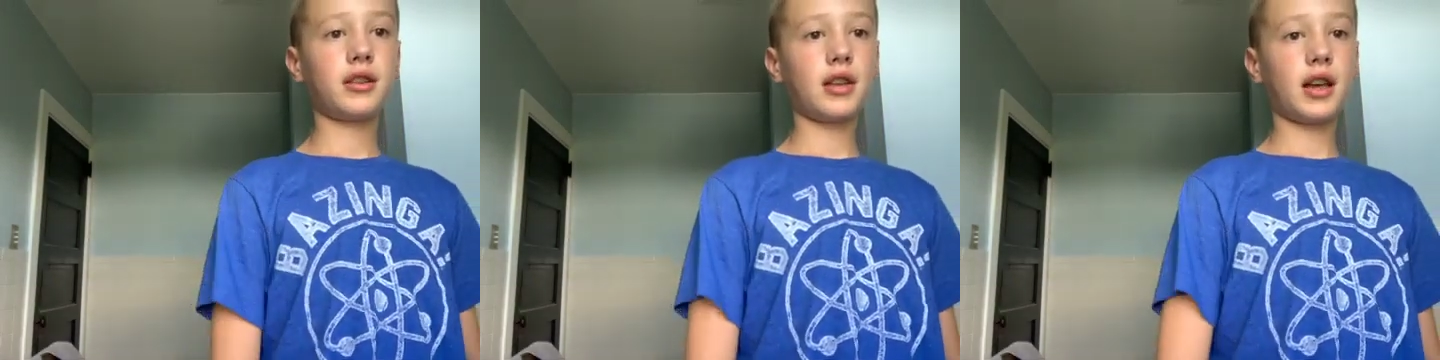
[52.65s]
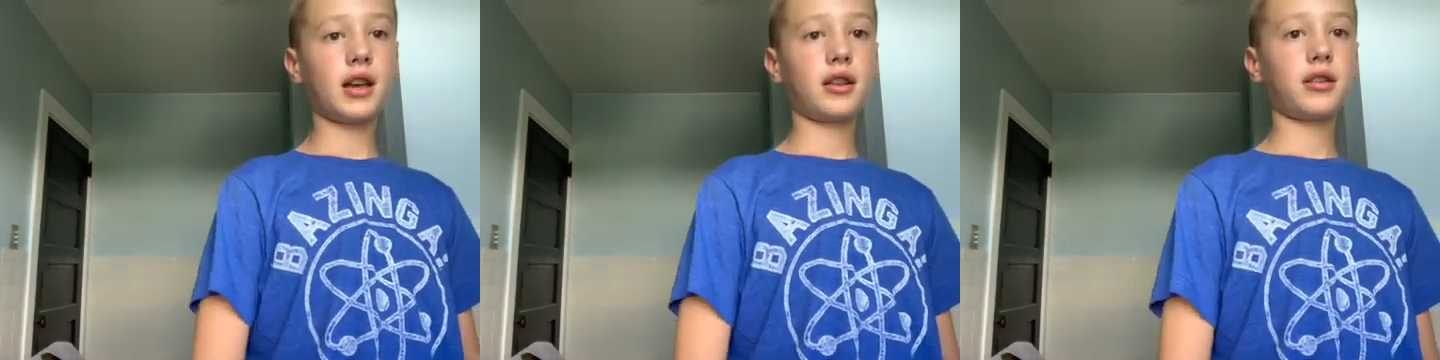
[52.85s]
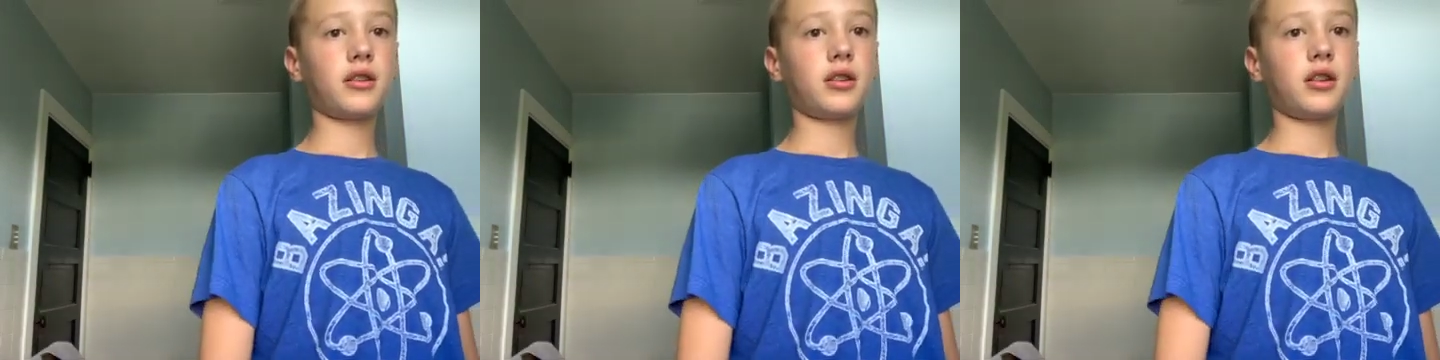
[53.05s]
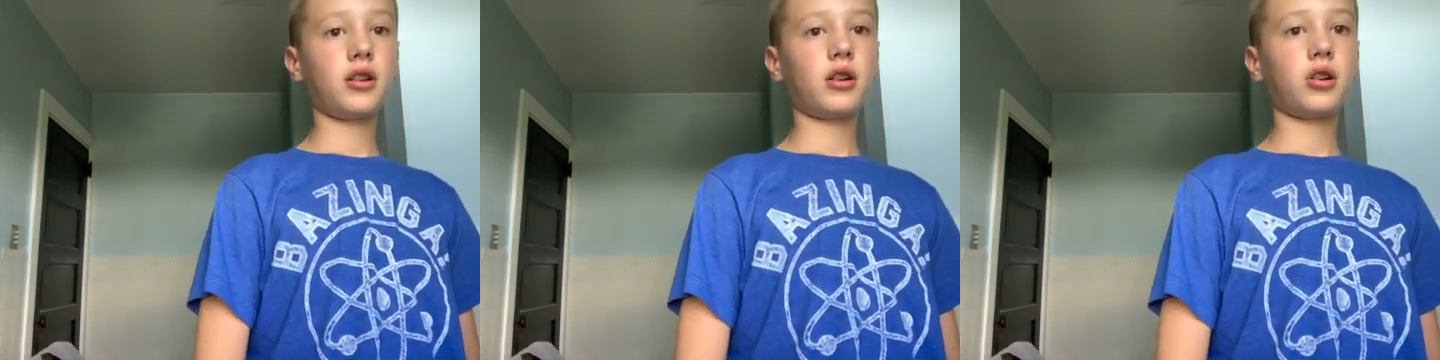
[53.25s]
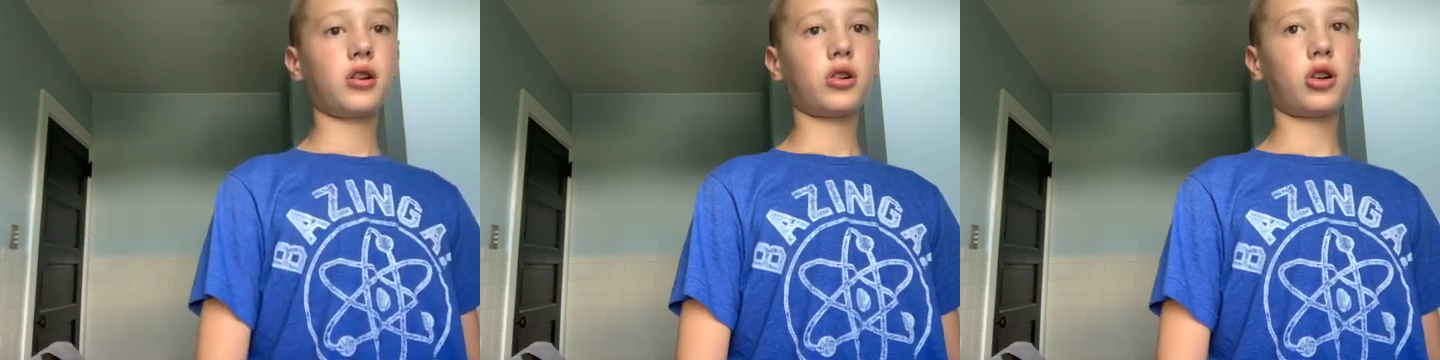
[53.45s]
things,
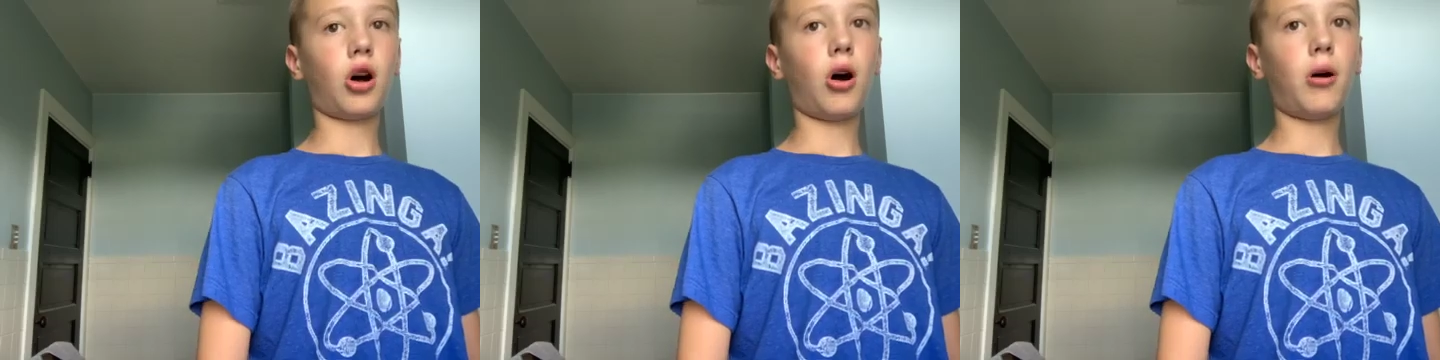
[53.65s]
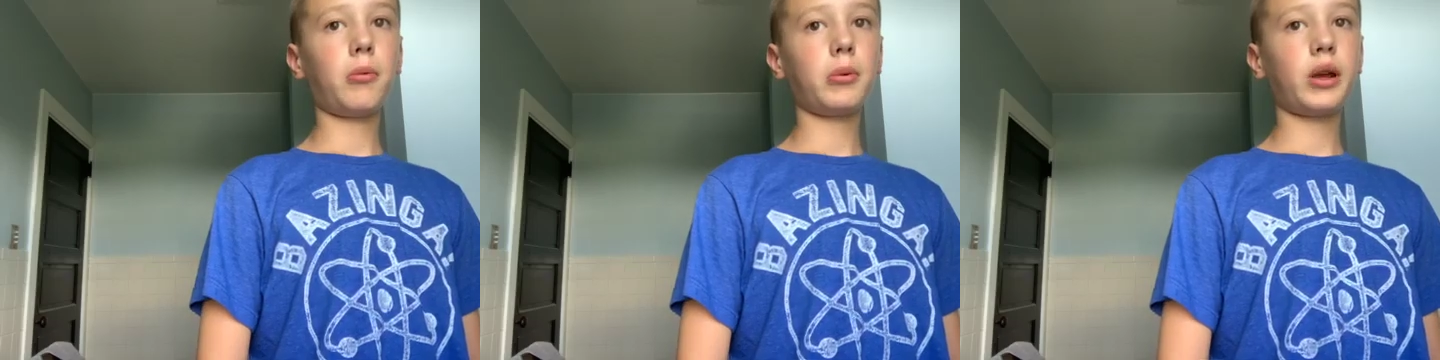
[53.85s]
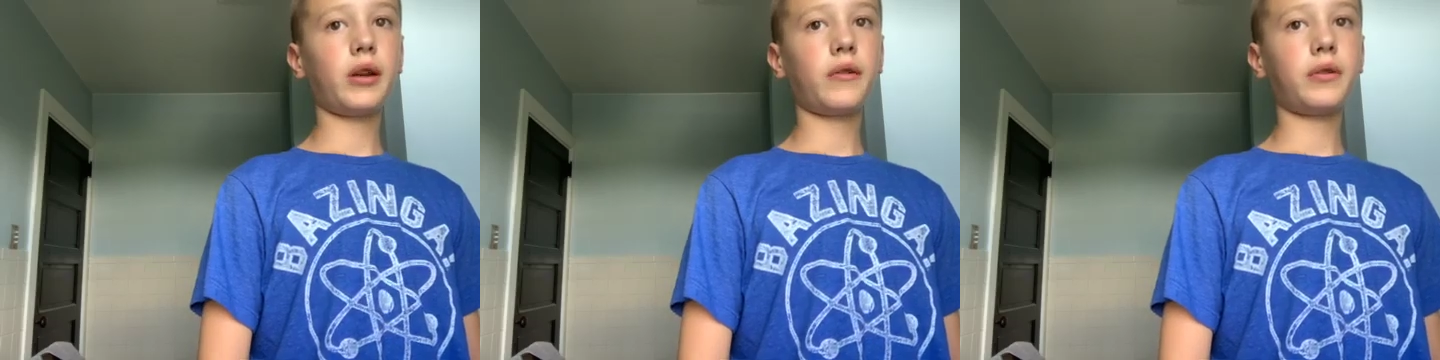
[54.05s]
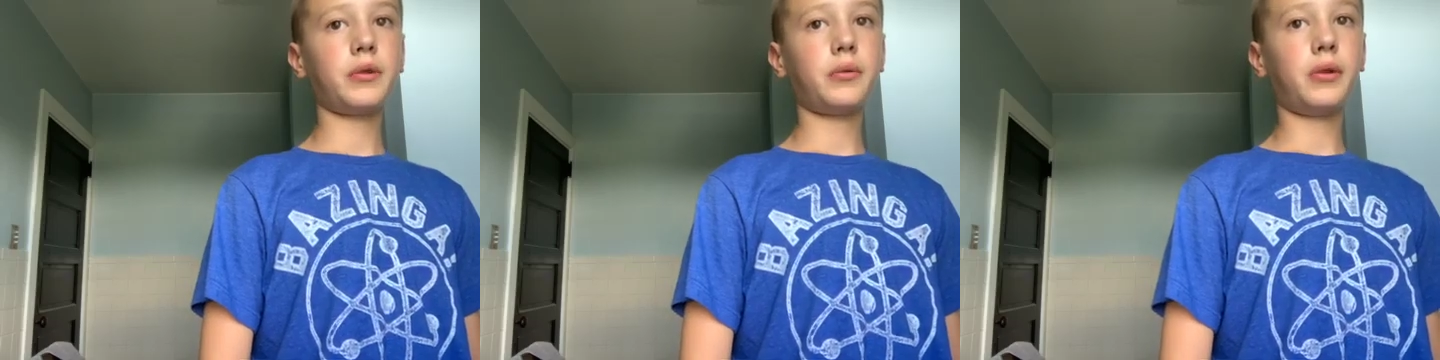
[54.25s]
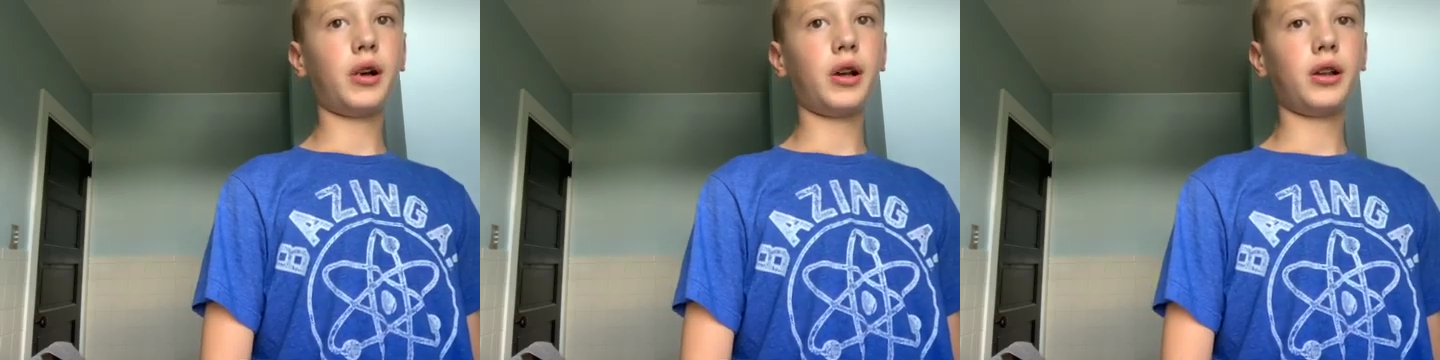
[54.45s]
call me if you
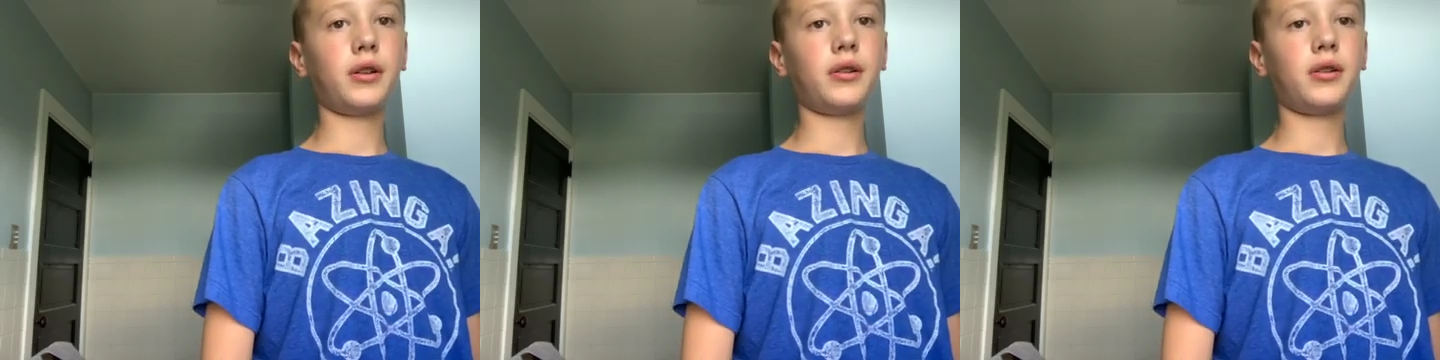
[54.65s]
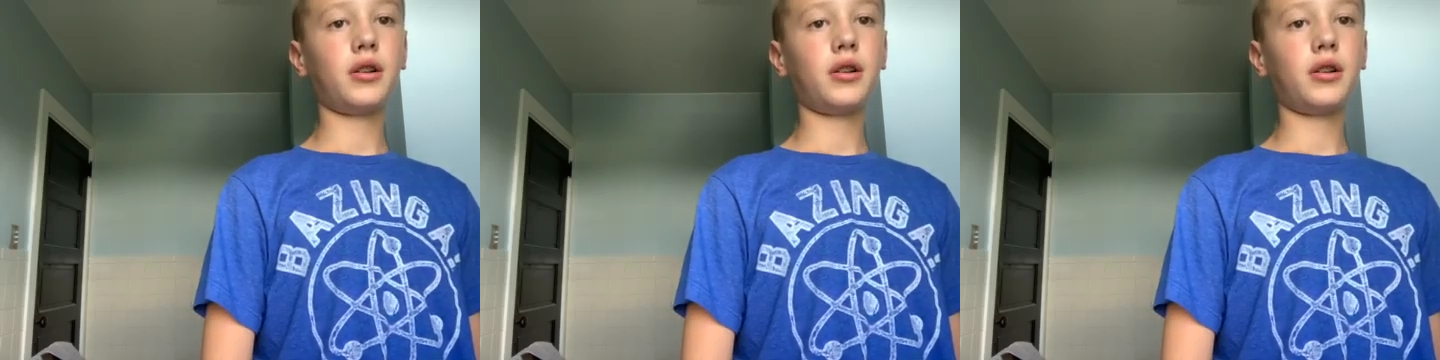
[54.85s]
want.